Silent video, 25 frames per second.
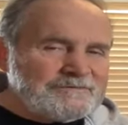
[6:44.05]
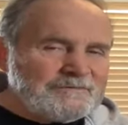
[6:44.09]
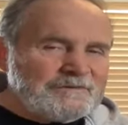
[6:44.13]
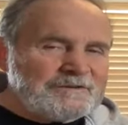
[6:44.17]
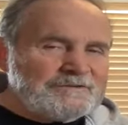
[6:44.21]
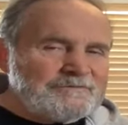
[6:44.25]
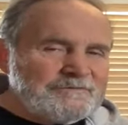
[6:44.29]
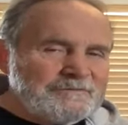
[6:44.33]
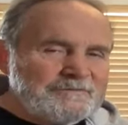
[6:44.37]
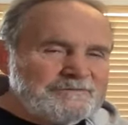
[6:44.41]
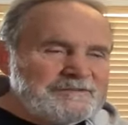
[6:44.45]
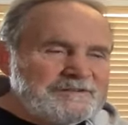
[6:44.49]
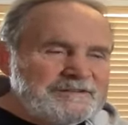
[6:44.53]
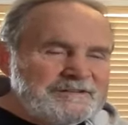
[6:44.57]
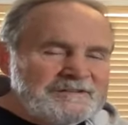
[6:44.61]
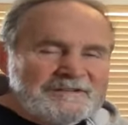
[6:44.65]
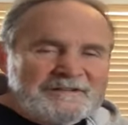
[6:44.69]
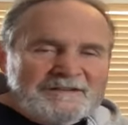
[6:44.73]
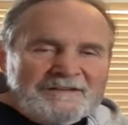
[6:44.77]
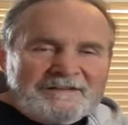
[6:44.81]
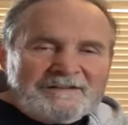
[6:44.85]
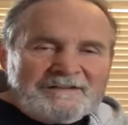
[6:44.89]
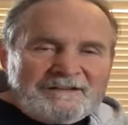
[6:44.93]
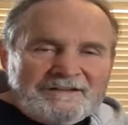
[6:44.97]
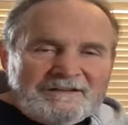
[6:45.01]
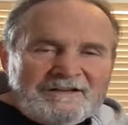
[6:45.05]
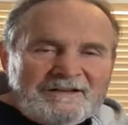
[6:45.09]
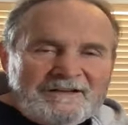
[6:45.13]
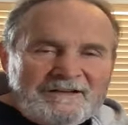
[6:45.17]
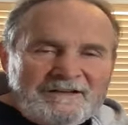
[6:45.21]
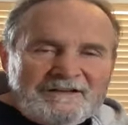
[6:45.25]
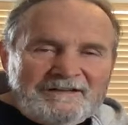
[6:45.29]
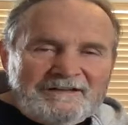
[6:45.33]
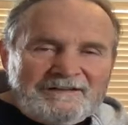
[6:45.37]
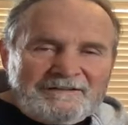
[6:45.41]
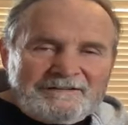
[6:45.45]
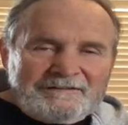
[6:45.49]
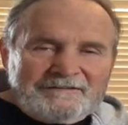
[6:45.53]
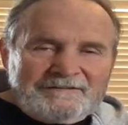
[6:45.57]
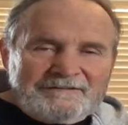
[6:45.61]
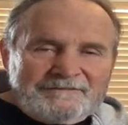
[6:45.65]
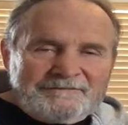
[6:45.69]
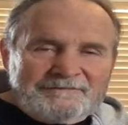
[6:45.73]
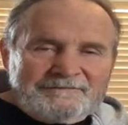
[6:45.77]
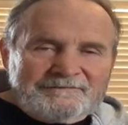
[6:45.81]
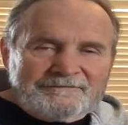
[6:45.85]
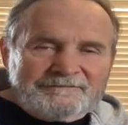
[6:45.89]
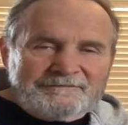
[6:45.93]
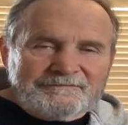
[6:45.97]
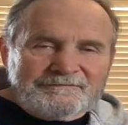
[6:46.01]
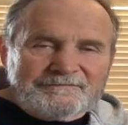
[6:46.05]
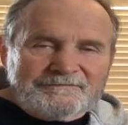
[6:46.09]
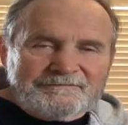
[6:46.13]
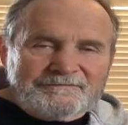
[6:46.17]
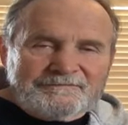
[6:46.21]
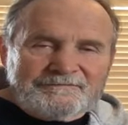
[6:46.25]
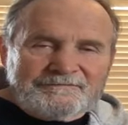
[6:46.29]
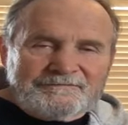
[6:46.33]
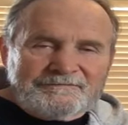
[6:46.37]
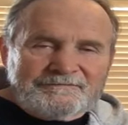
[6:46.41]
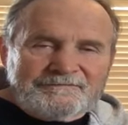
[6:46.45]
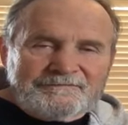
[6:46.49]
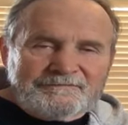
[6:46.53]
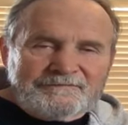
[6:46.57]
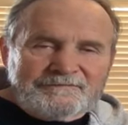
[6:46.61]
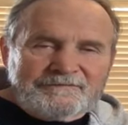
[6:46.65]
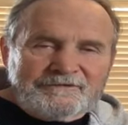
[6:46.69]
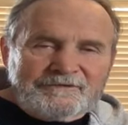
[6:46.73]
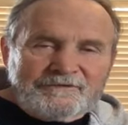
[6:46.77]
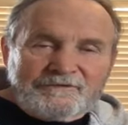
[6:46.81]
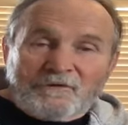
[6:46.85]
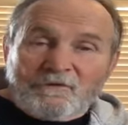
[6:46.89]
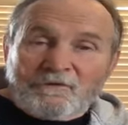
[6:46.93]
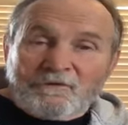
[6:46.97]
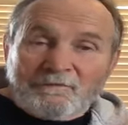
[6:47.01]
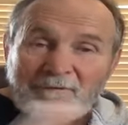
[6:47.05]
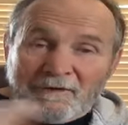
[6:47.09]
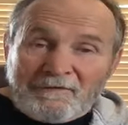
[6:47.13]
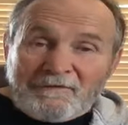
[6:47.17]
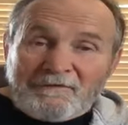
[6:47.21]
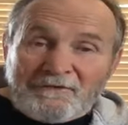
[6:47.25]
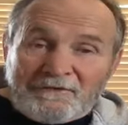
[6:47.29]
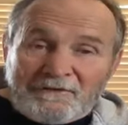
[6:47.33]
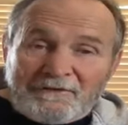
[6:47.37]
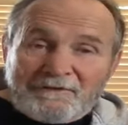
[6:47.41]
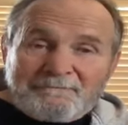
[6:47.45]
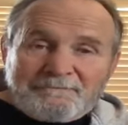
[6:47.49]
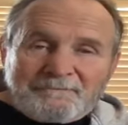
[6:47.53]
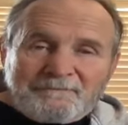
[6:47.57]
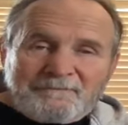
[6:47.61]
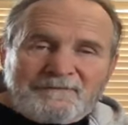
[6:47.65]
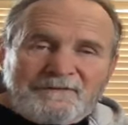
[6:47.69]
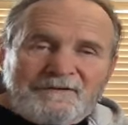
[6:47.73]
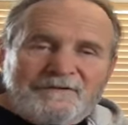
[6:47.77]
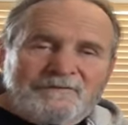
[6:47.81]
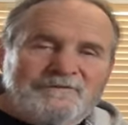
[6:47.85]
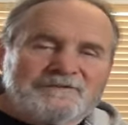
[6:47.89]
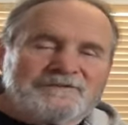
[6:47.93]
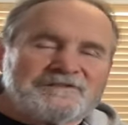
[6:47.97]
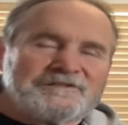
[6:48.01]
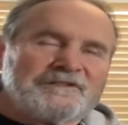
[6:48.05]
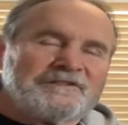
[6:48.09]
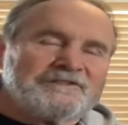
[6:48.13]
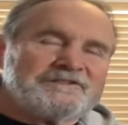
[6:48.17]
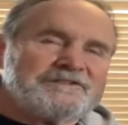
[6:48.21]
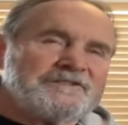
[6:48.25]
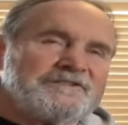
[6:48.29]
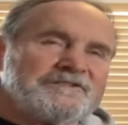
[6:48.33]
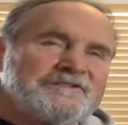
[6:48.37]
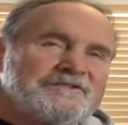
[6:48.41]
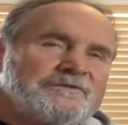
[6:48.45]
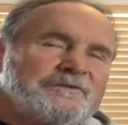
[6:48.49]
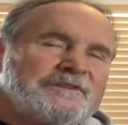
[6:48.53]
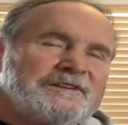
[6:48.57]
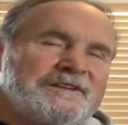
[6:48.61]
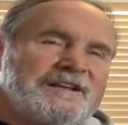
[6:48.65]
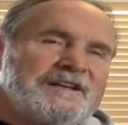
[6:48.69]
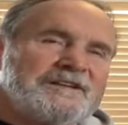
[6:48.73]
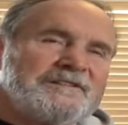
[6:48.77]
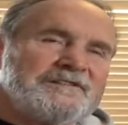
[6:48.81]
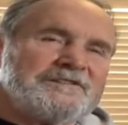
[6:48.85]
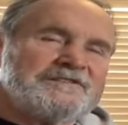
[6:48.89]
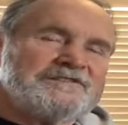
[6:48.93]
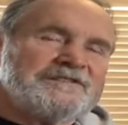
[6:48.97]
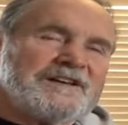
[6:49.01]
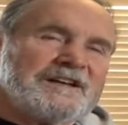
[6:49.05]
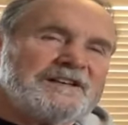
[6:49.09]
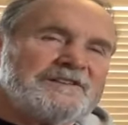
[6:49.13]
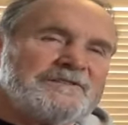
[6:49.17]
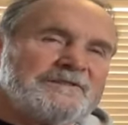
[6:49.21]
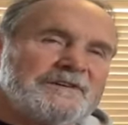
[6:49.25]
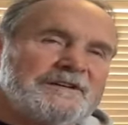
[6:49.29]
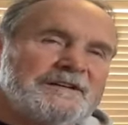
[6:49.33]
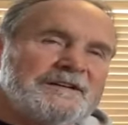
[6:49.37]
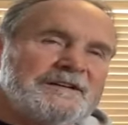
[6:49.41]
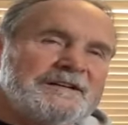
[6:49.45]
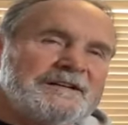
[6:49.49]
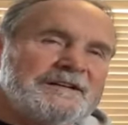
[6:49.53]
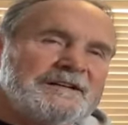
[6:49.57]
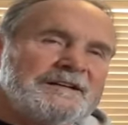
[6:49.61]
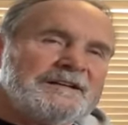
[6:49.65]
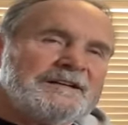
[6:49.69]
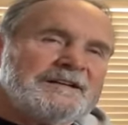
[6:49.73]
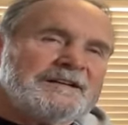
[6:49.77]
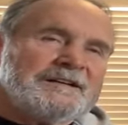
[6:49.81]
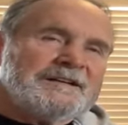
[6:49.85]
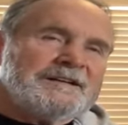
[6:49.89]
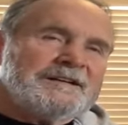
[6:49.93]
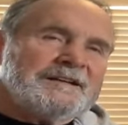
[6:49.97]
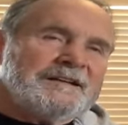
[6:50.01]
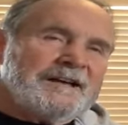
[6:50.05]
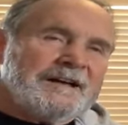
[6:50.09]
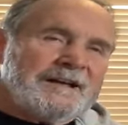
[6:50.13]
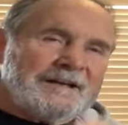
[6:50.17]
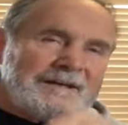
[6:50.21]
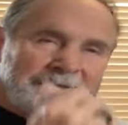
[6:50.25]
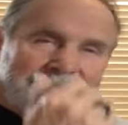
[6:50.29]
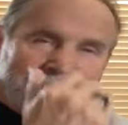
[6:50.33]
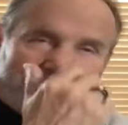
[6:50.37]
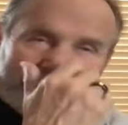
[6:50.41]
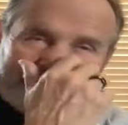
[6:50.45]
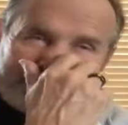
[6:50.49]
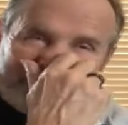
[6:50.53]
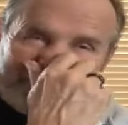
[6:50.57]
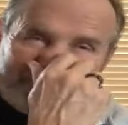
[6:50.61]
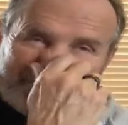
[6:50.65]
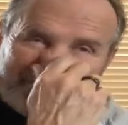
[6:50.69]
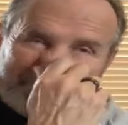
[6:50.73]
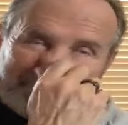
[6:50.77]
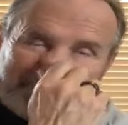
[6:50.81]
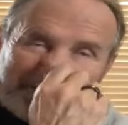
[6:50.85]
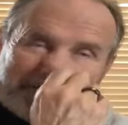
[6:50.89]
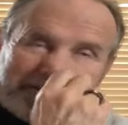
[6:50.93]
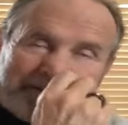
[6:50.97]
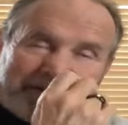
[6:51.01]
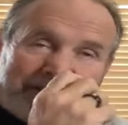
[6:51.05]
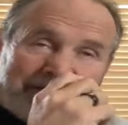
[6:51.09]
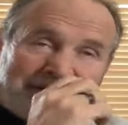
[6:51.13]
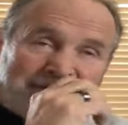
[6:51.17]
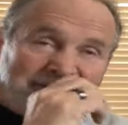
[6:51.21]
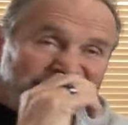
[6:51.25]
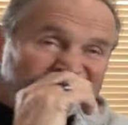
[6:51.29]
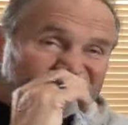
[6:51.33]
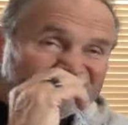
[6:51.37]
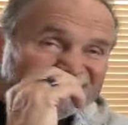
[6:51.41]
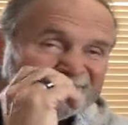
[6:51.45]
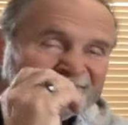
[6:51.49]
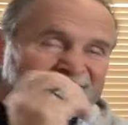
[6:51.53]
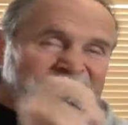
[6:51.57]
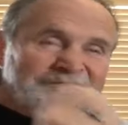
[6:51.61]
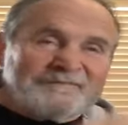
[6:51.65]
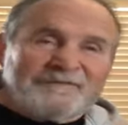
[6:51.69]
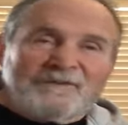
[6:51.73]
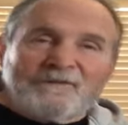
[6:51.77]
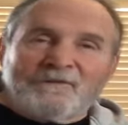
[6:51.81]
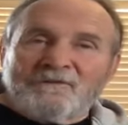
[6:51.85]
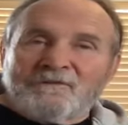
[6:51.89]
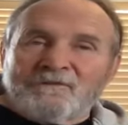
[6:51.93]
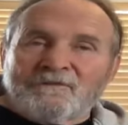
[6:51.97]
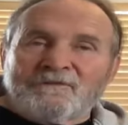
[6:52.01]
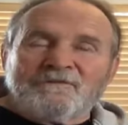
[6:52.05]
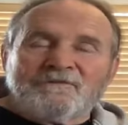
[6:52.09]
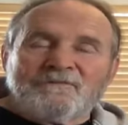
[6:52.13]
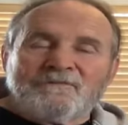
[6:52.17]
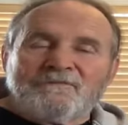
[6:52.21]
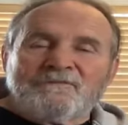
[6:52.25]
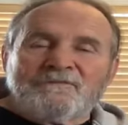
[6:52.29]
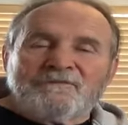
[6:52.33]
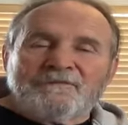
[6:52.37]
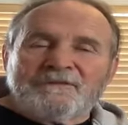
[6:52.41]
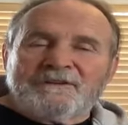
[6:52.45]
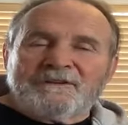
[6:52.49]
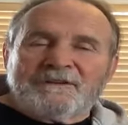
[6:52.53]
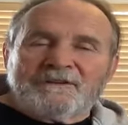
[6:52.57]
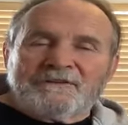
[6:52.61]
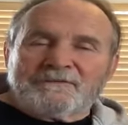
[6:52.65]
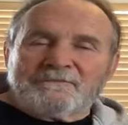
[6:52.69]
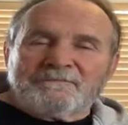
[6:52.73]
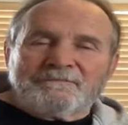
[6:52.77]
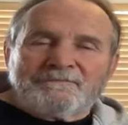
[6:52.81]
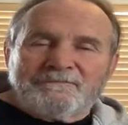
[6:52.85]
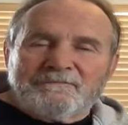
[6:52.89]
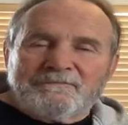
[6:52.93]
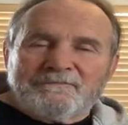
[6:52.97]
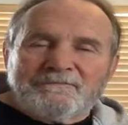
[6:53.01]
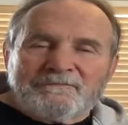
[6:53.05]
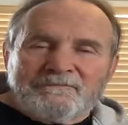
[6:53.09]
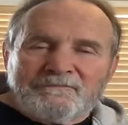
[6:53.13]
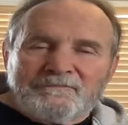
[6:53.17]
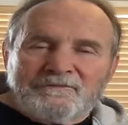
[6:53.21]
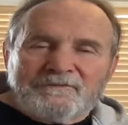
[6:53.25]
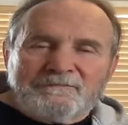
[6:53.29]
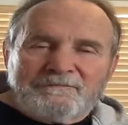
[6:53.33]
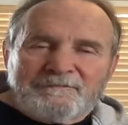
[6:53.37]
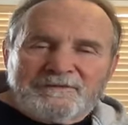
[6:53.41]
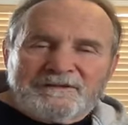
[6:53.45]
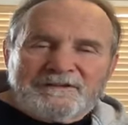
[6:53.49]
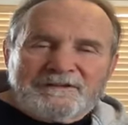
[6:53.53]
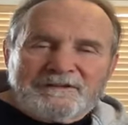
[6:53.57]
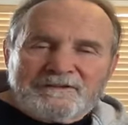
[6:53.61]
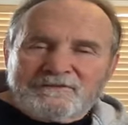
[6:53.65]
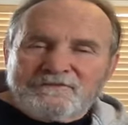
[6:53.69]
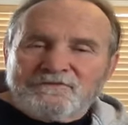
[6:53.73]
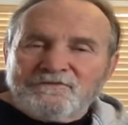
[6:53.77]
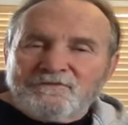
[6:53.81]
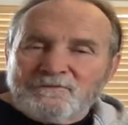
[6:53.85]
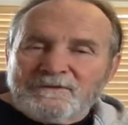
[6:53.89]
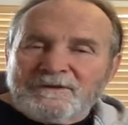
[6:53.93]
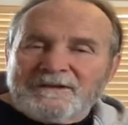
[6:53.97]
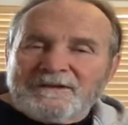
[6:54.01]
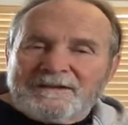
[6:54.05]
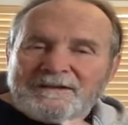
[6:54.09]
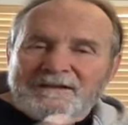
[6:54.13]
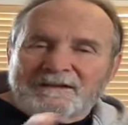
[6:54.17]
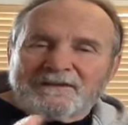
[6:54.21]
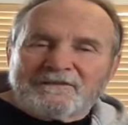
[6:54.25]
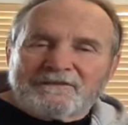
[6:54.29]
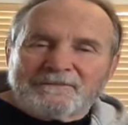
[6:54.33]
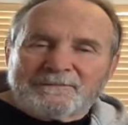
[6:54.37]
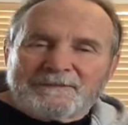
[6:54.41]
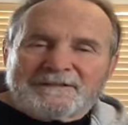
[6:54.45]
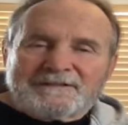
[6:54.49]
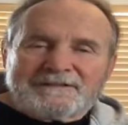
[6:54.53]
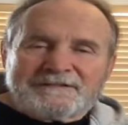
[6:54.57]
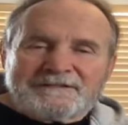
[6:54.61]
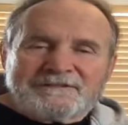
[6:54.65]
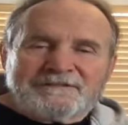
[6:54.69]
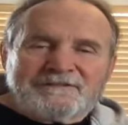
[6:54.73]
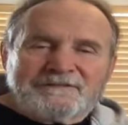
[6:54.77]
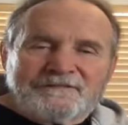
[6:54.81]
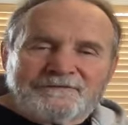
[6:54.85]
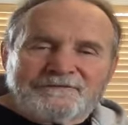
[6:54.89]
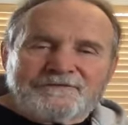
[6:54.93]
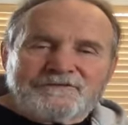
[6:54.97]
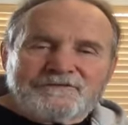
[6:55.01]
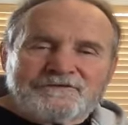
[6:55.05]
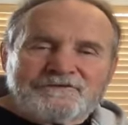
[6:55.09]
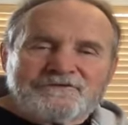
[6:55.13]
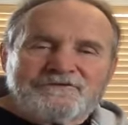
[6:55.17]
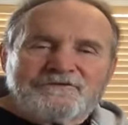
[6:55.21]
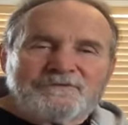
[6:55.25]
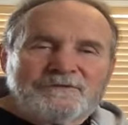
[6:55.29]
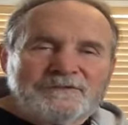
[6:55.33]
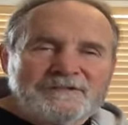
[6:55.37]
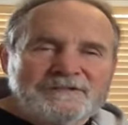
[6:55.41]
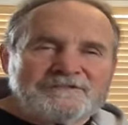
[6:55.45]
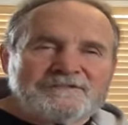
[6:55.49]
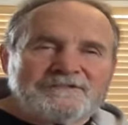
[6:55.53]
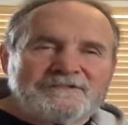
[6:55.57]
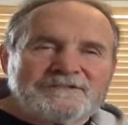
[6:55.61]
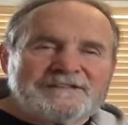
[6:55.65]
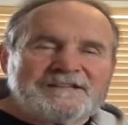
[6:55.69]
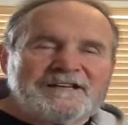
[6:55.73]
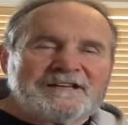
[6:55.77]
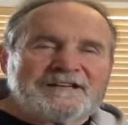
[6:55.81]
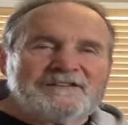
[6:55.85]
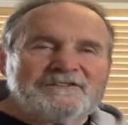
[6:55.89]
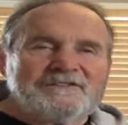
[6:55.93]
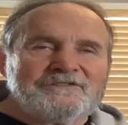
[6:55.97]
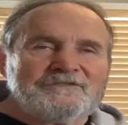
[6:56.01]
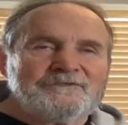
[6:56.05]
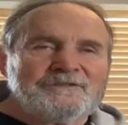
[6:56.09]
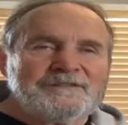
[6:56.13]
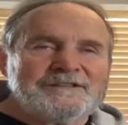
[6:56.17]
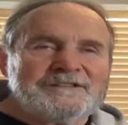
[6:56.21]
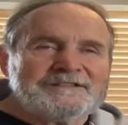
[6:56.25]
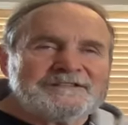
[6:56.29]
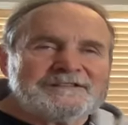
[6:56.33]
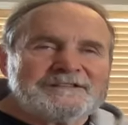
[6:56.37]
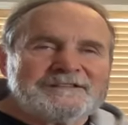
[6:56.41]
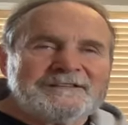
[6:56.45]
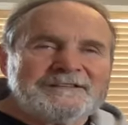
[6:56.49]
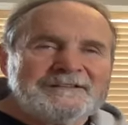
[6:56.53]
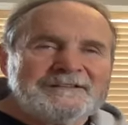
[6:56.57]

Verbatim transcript: One will be uh, the whole month, which starts on the 28th of January uh, on the Monday, or the other would be two week increments, the first two weeks or the second two weeks,